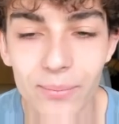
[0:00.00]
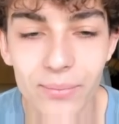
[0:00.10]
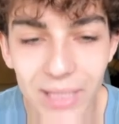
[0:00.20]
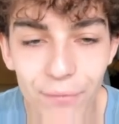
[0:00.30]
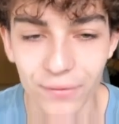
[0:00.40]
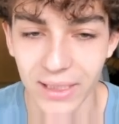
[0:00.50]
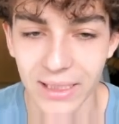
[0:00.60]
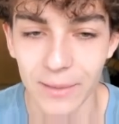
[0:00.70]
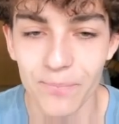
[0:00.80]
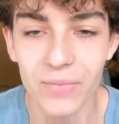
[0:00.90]

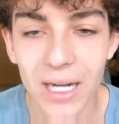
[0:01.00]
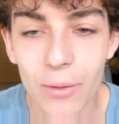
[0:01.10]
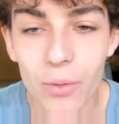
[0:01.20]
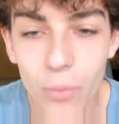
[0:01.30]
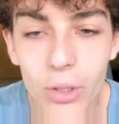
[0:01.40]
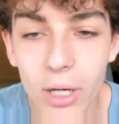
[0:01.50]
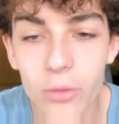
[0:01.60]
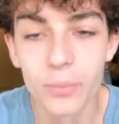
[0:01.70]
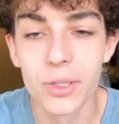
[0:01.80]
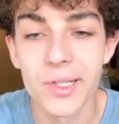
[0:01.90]

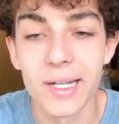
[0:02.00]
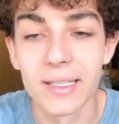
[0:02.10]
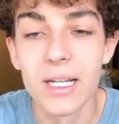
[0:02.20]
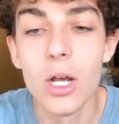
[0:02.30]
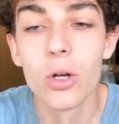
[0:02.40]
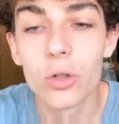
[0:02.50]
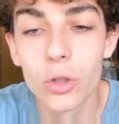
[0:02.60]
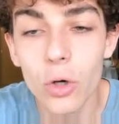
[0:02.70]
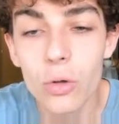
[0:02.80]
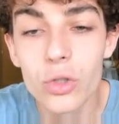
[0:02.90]
100%
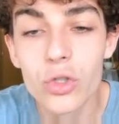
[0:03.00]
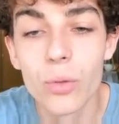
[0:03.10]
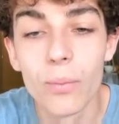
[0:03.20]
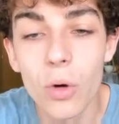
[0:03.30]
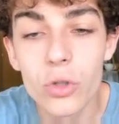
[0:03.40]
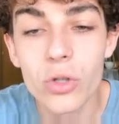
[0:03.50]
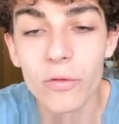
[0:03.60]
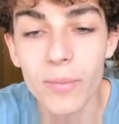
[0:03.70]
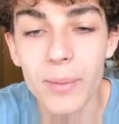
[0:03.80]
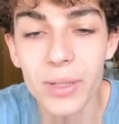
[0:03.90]
close most
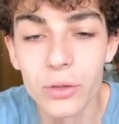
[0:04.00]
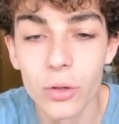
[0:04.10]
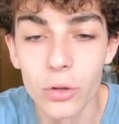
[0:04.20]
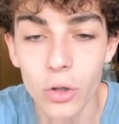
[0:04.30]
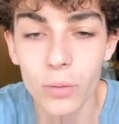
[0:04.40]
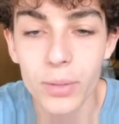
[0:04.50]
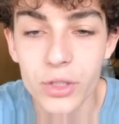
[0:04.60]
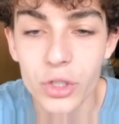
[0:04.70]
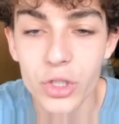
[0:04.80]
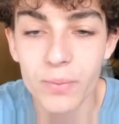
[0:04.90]
of my Bitcoin long
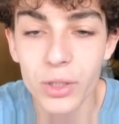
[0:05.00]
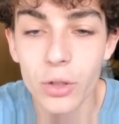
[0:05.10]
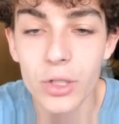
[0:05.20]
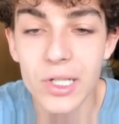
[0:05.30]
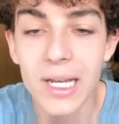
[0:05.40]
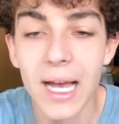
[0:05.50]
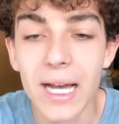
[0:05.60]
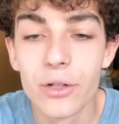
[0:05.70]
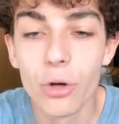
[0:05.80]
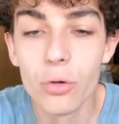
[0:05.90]
positions, because
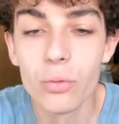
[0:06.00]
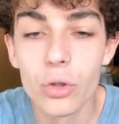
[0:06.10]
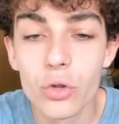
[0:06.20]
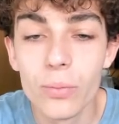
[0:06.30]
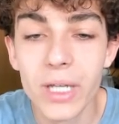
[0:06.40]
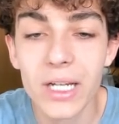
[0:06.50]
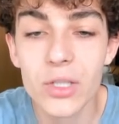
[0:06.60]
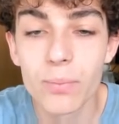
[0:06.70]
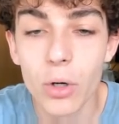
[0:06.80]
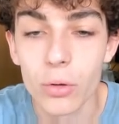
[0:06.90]
I don't want to be
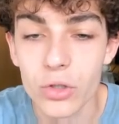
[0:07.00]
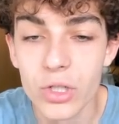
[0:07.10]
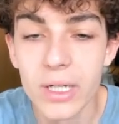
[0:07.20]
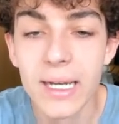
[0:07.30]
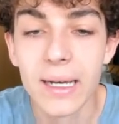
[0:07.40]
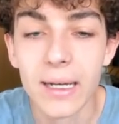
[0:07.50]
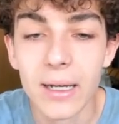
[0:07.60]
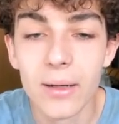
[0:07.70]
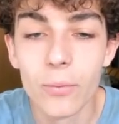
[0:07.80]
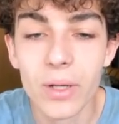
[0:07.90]
exposed
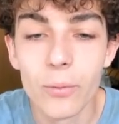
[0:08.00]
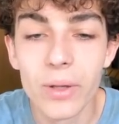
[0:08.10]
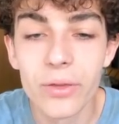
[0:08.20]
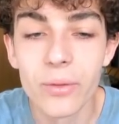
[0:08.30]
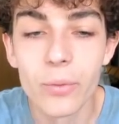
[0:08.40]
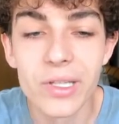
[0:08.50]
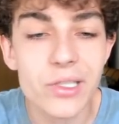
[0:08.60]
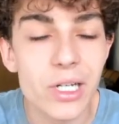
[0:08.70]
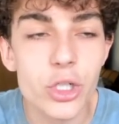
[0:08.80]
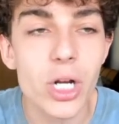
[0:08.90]
with
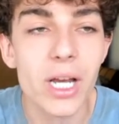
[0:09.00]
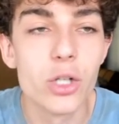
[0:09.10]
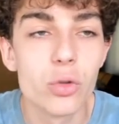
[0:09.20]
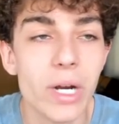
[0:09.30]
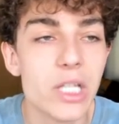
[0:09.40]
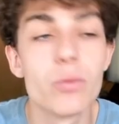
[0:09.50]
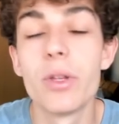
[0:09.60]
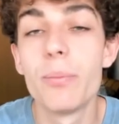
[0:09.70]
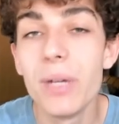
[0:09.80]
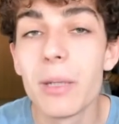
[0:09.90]
such high trades
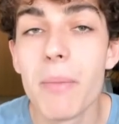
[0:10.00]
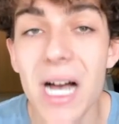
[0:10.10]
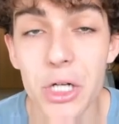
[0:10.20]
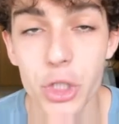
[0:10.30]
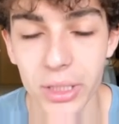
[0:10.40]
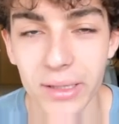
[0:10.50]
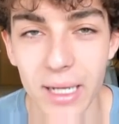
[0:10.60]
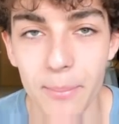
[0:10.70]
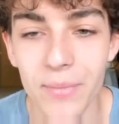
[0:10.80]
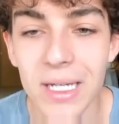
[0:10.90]
with big margin in
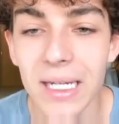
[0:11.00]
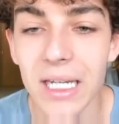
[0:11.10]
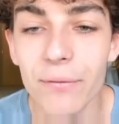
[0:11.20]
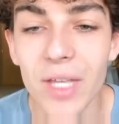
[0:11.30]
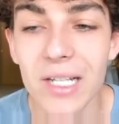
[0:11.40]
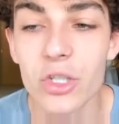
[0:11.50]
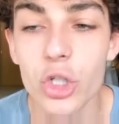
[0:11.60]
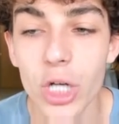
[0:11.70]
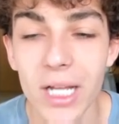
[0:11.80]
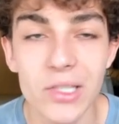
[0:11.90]
them if there's a
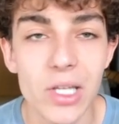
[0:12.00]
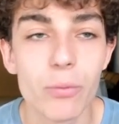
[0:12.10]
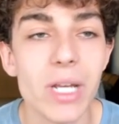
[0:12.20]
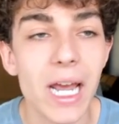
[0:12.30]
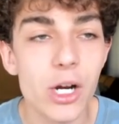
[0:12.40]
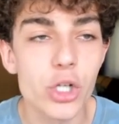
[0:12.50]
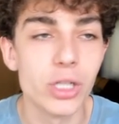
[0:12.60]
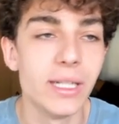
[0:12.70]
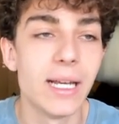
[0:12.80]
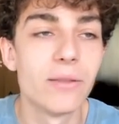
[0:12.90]
chance that we
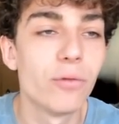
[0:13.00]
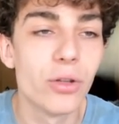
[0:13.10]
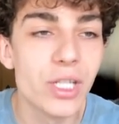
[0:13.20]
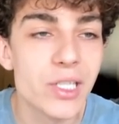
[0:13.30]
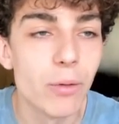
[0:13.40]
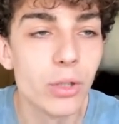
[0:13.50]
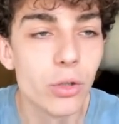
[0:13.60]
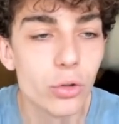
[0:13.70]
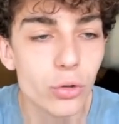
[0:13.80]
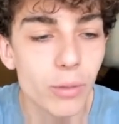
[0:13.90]
actually, and for this I will
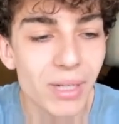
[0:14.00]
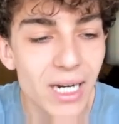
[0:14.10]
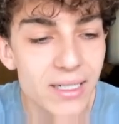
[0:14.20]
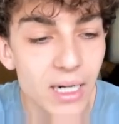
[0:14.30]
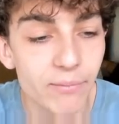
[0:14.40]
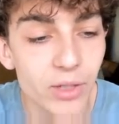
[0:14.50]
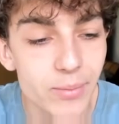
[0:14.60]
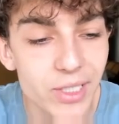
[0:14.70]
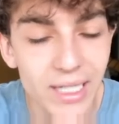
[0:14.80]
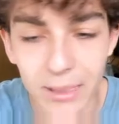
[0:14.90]
go to the bigger time
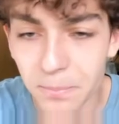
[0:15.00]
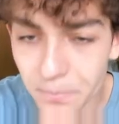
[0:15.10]
frames again,